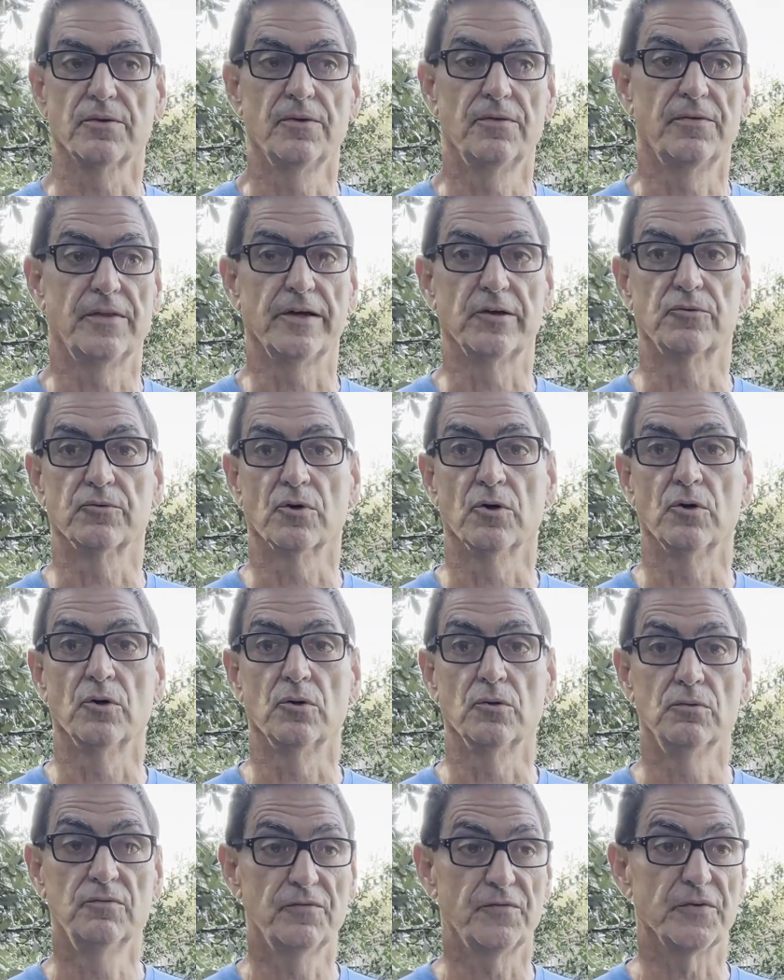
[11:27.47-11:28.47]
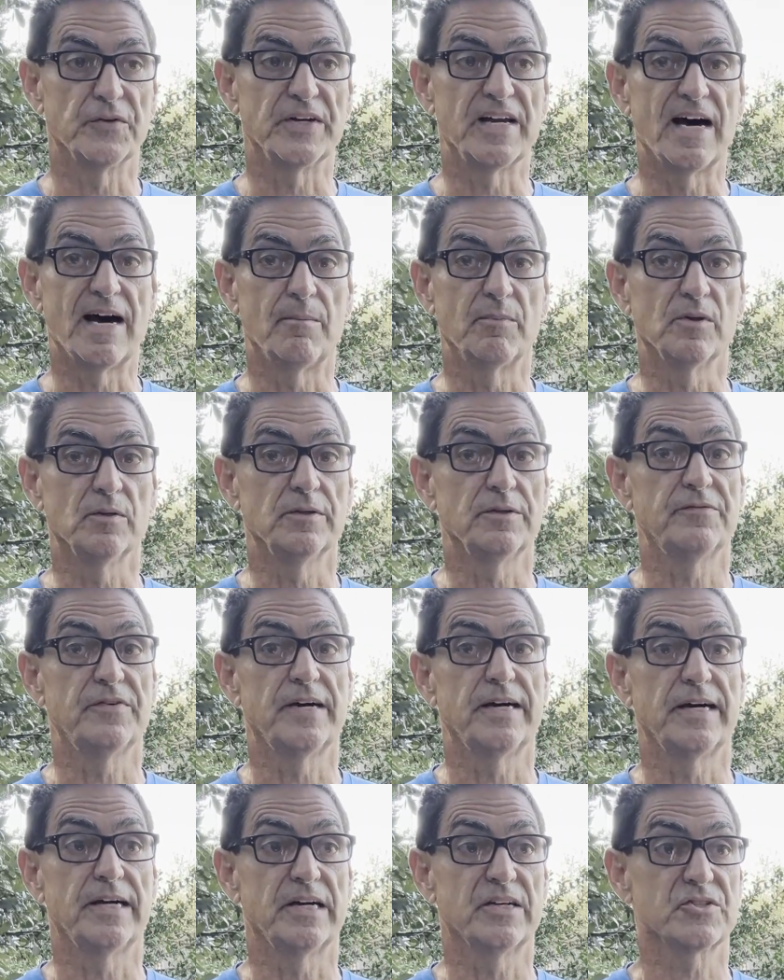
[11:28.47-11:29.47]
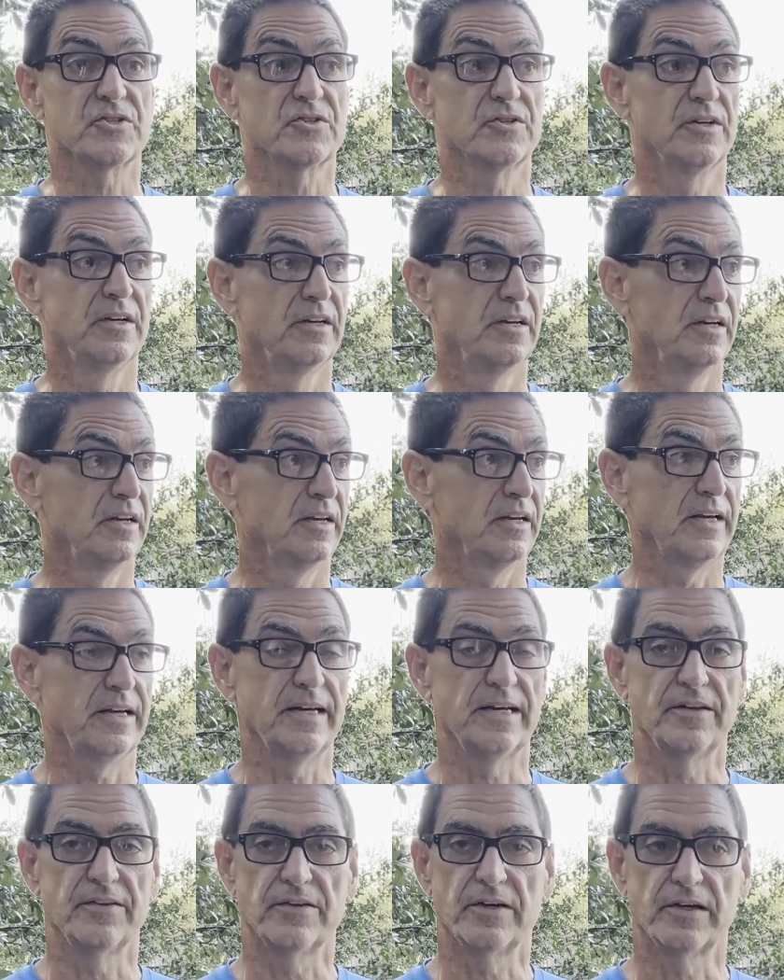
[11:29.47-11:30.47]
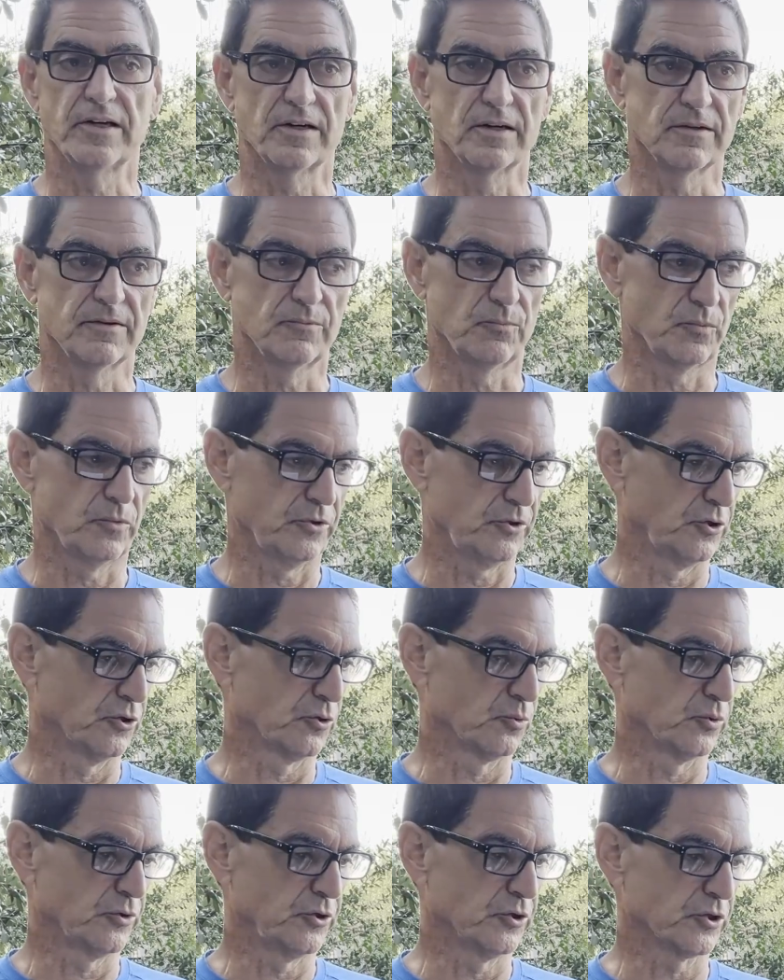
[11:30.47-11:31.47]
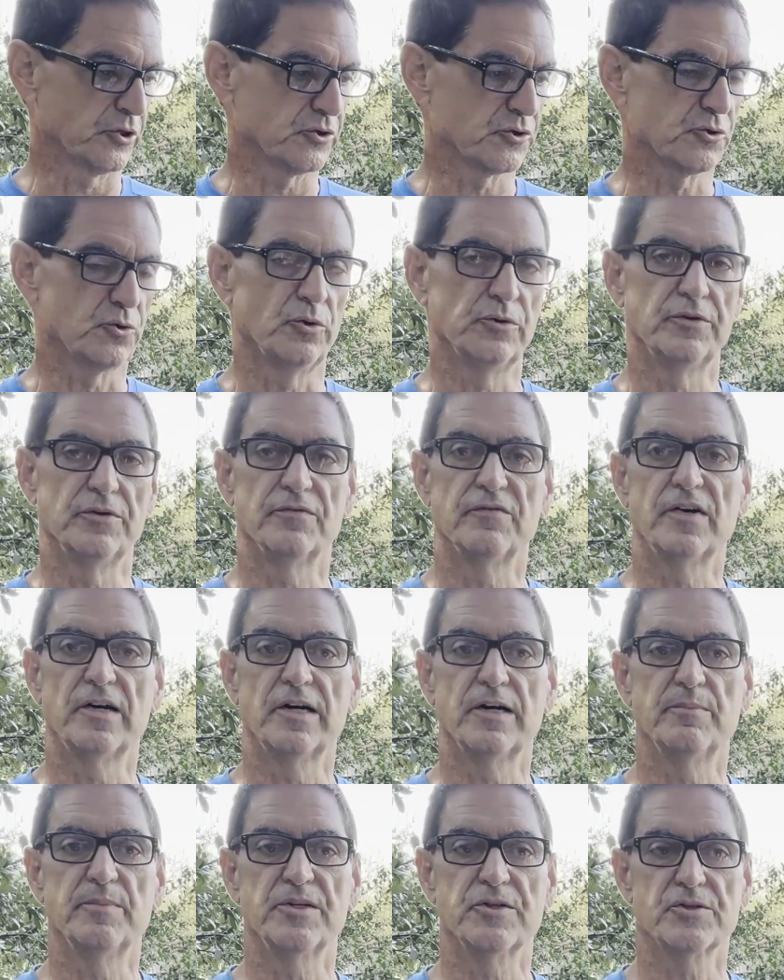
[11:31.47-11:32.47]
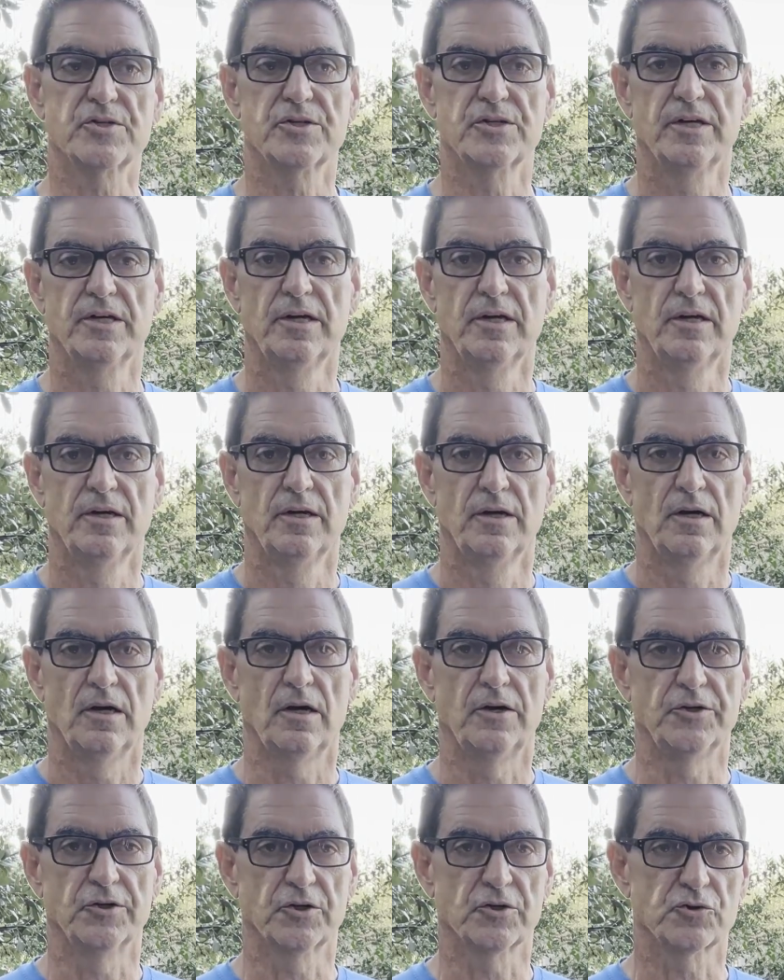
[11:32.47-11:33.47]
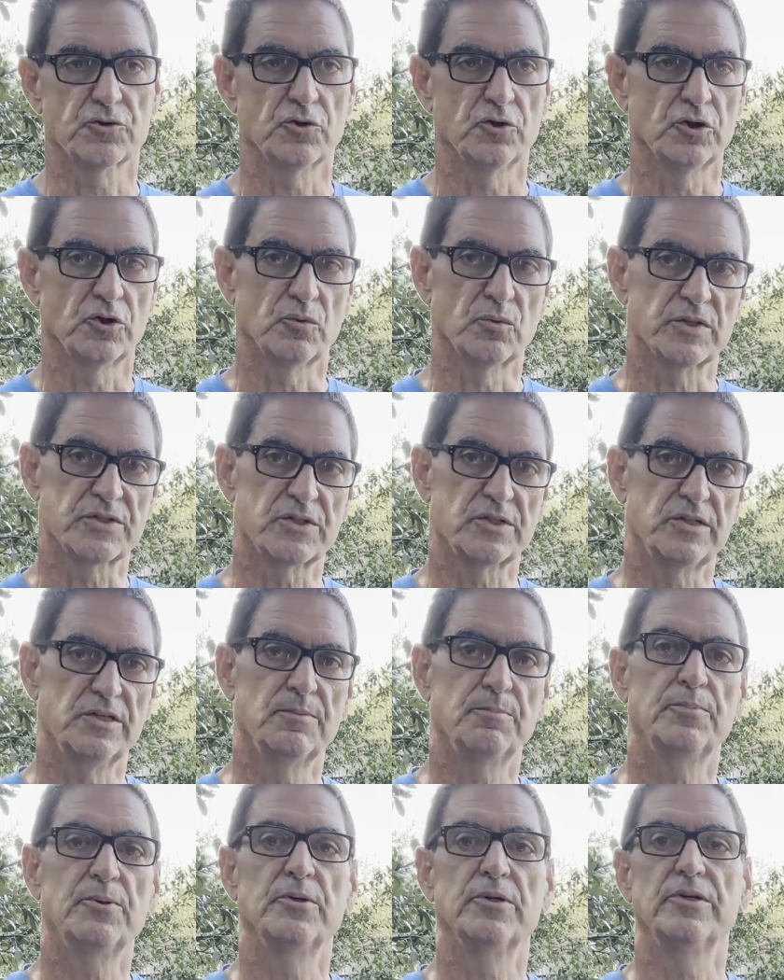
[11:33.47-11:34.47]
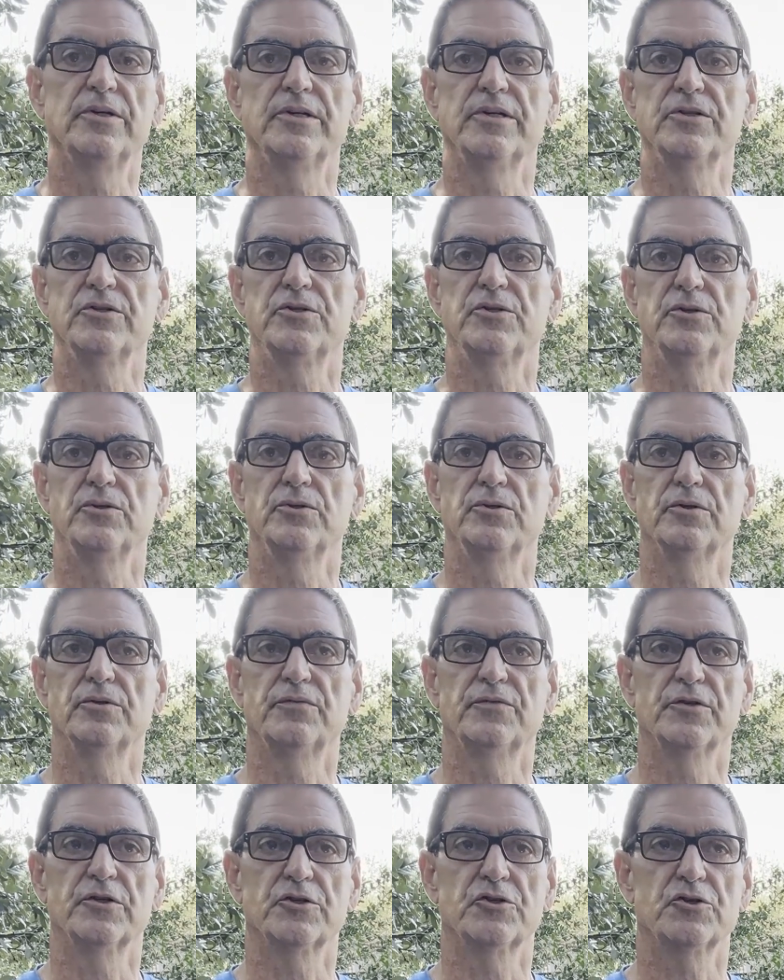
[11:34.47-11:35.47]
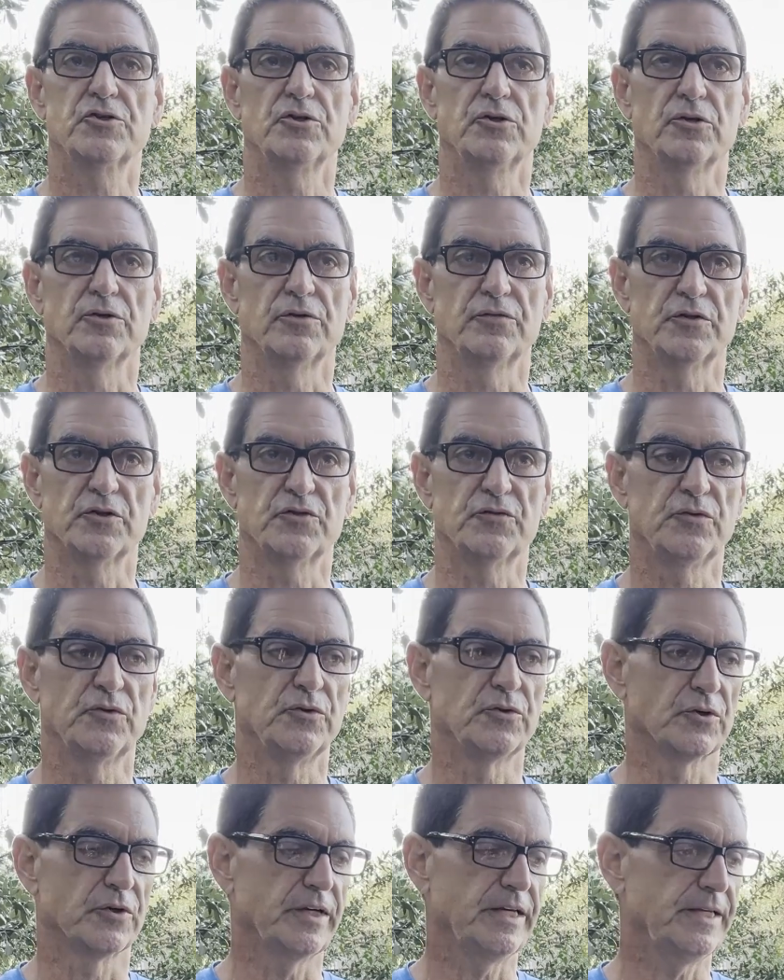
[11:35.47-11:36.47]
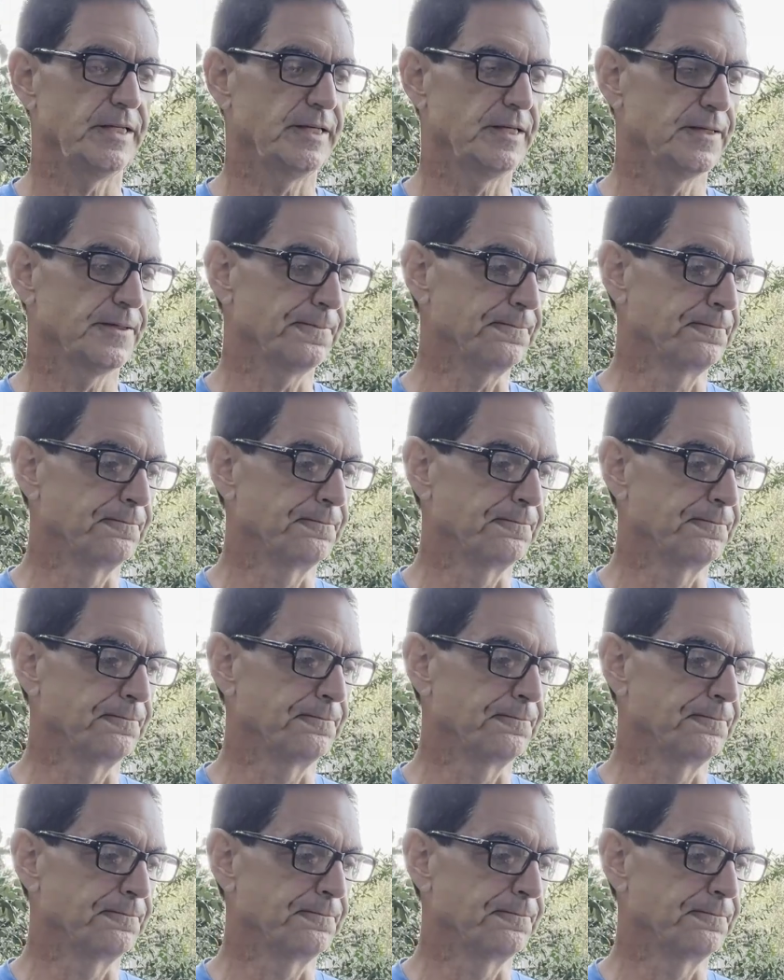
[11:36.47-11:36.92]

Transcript: they grow phenomenally fast, and you're controlling the environment. You're controlling what's input into the fish, the fish food they're eating,